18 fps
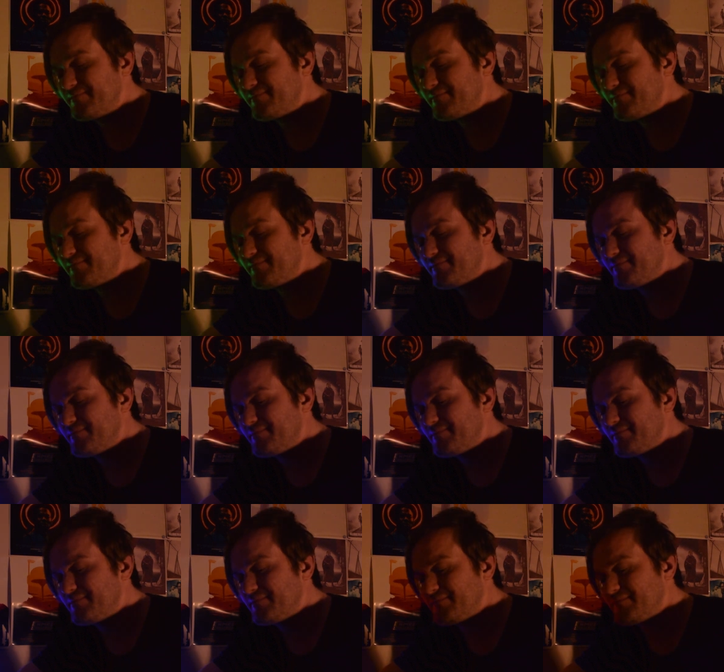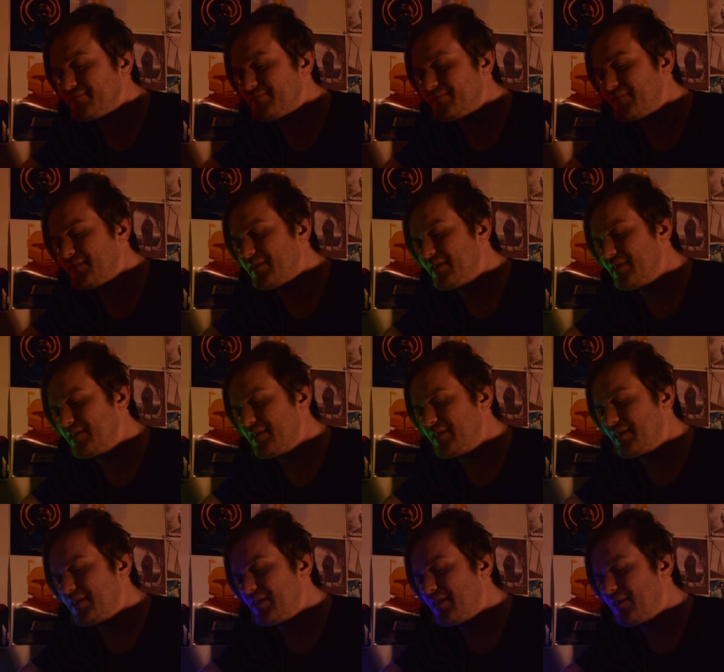
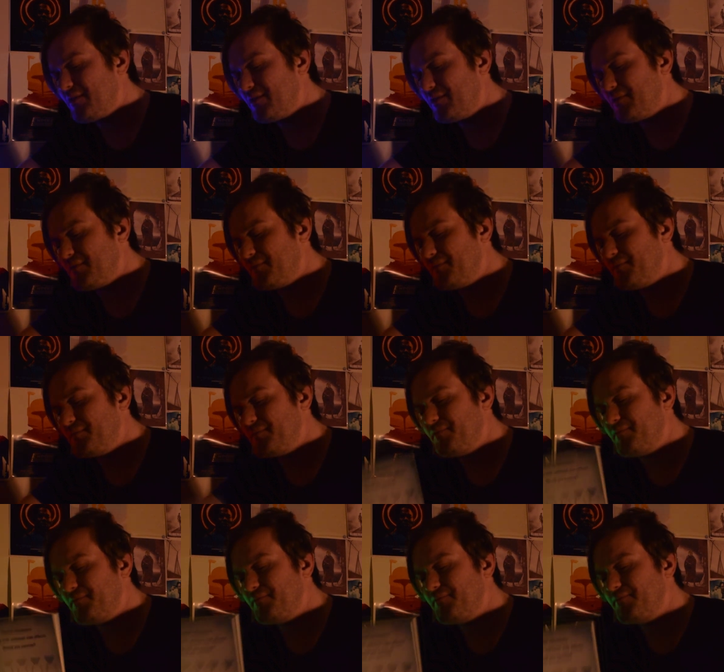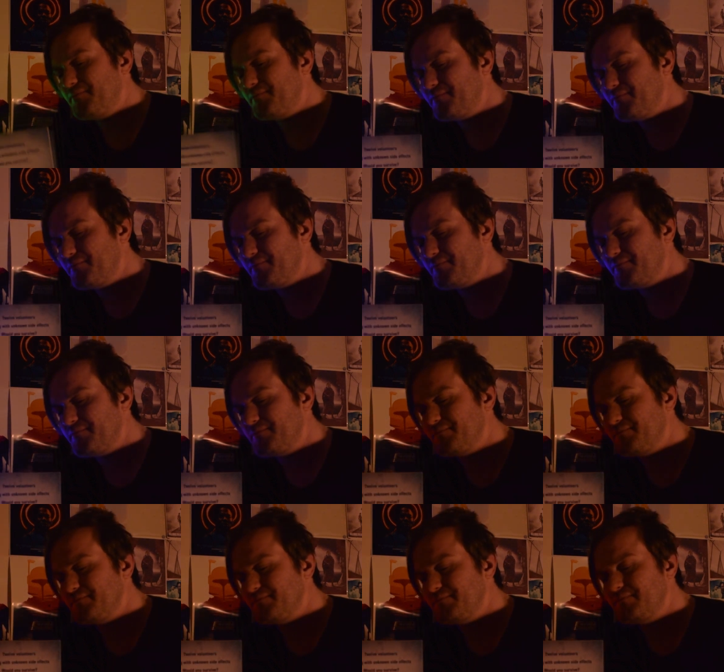
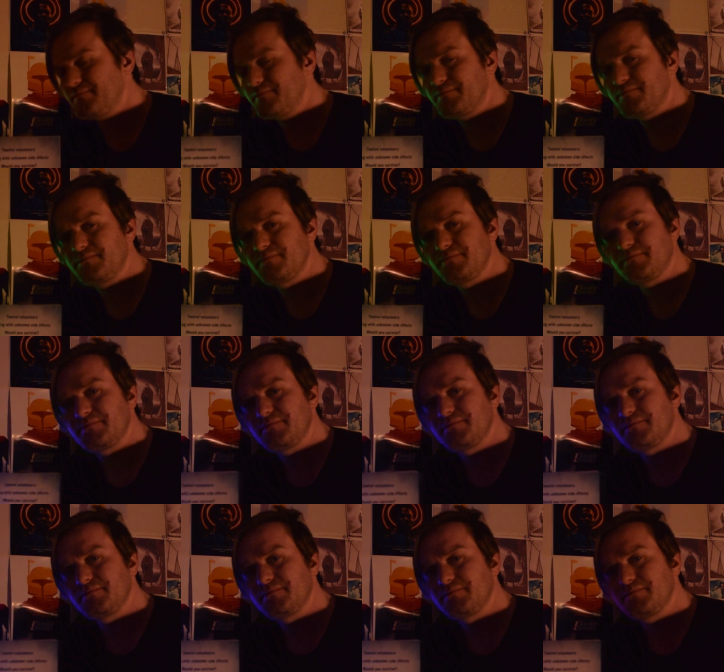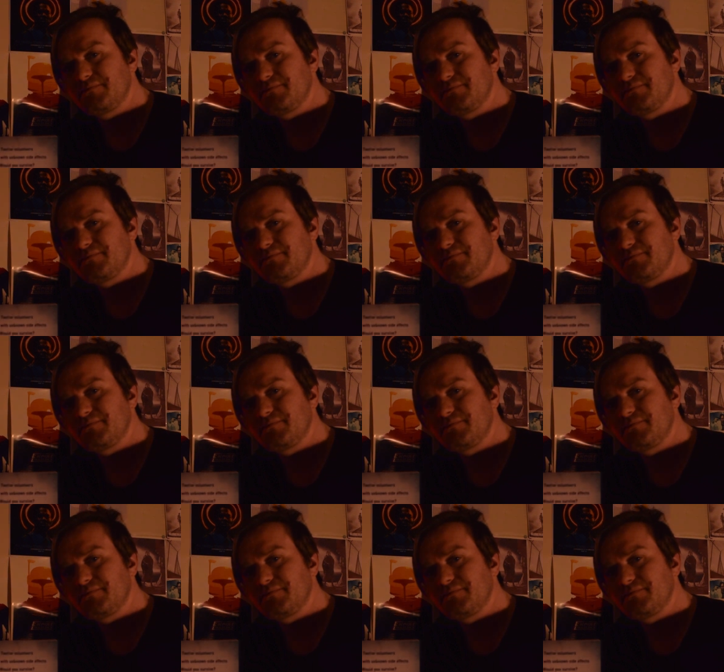[no speech]